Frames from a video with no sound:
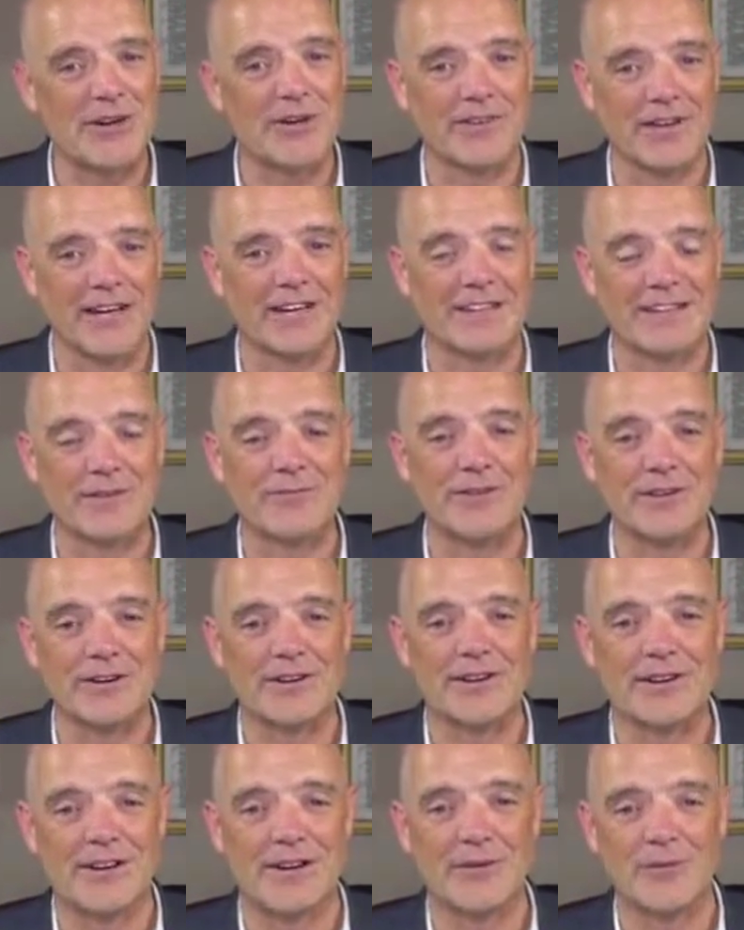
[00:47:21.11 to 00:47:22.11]
I've got a different
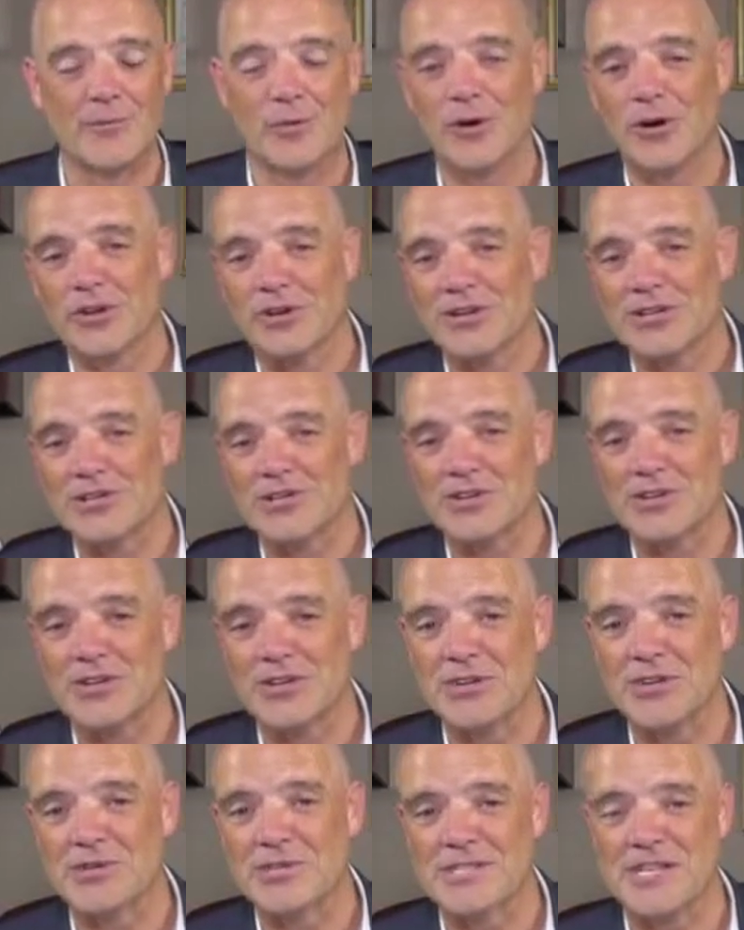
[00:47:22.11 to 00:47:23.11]
uh, word concerning
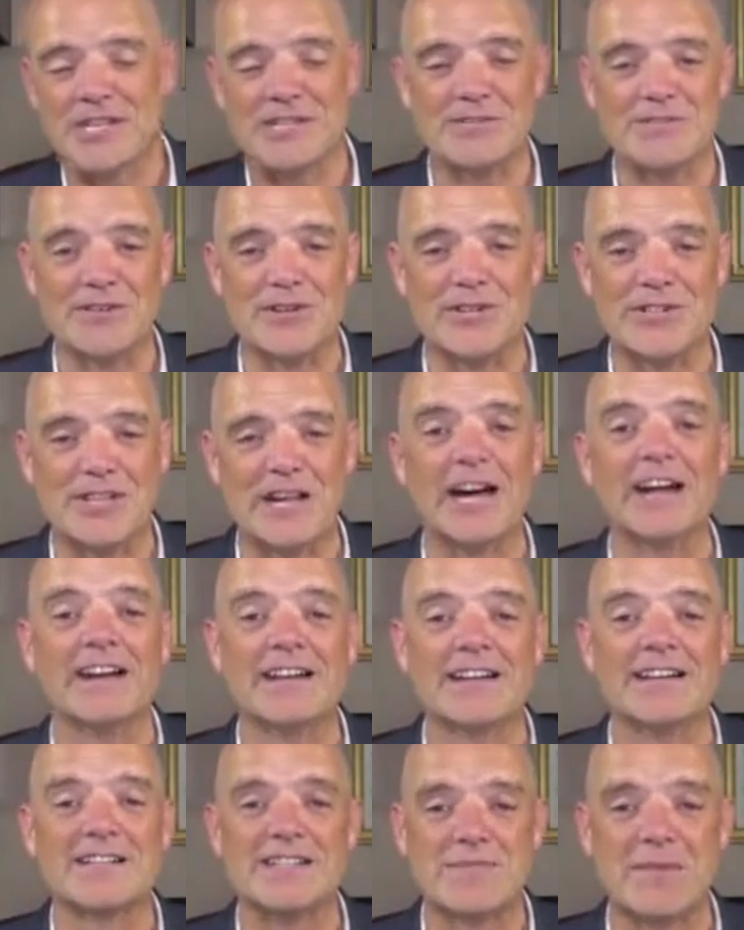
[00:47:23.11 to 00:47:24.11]
you, he says in verse 9,
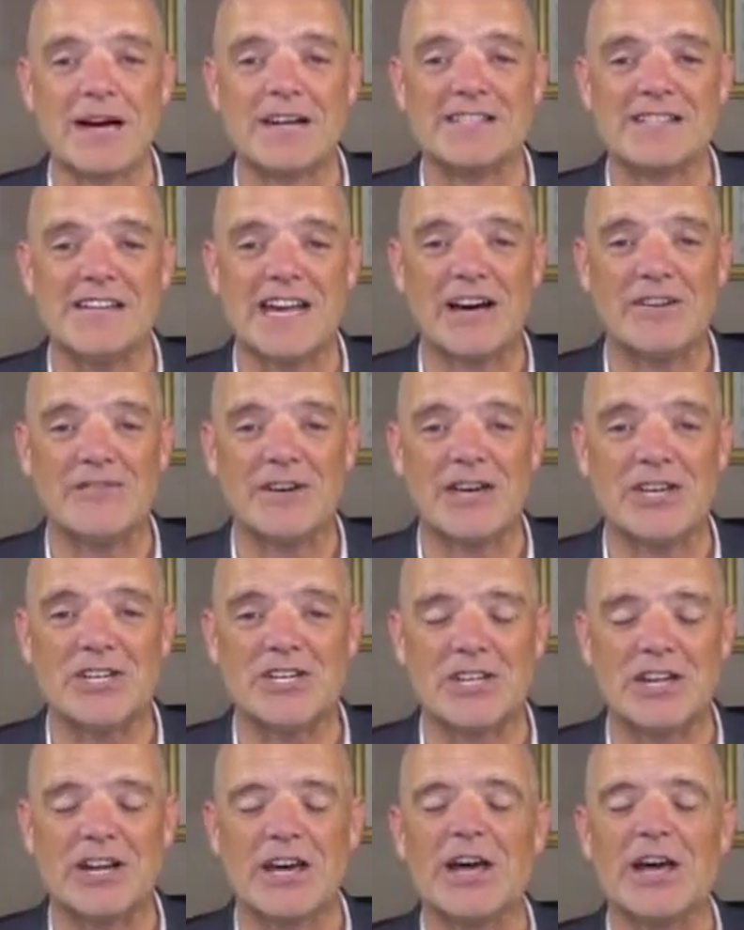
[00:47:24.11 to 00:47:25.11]
and it's about salvation.